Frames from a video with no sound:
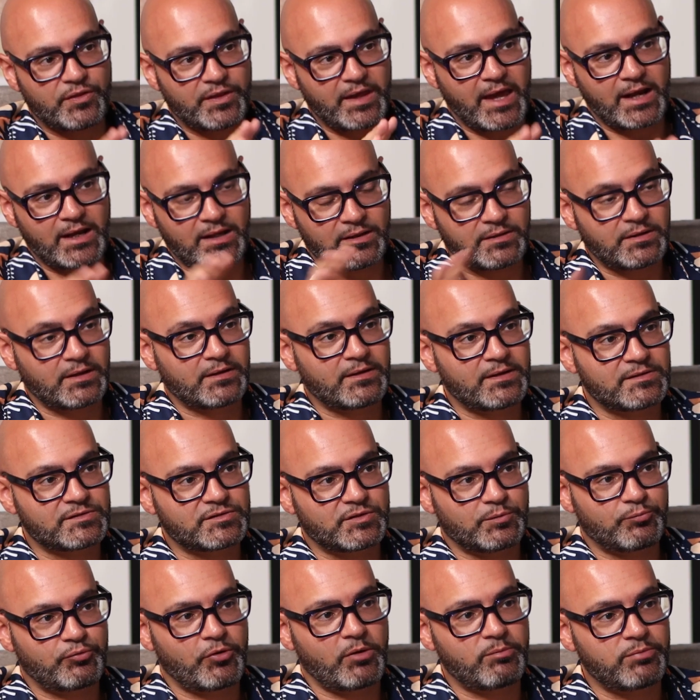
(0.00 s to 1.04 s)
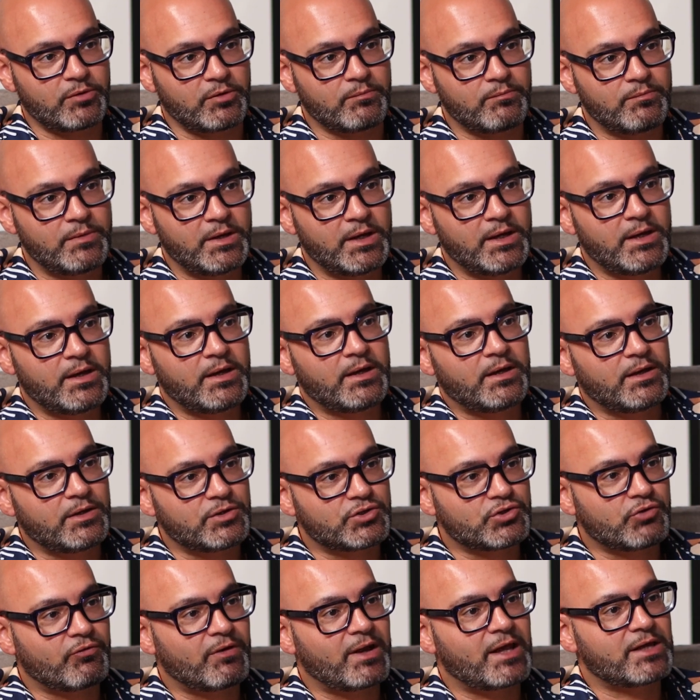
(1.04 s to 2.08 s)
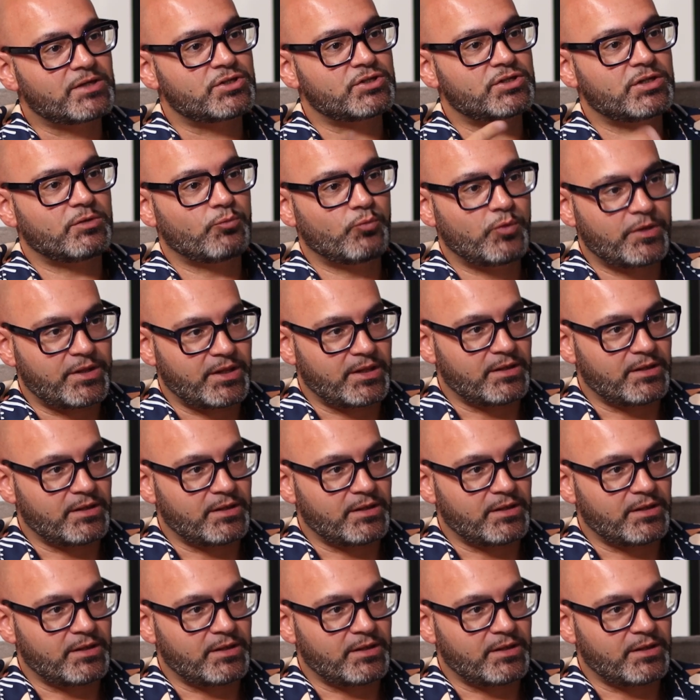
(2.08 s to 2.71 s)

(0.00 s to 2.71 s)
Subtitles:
the anything that's the problem. It's your relationship with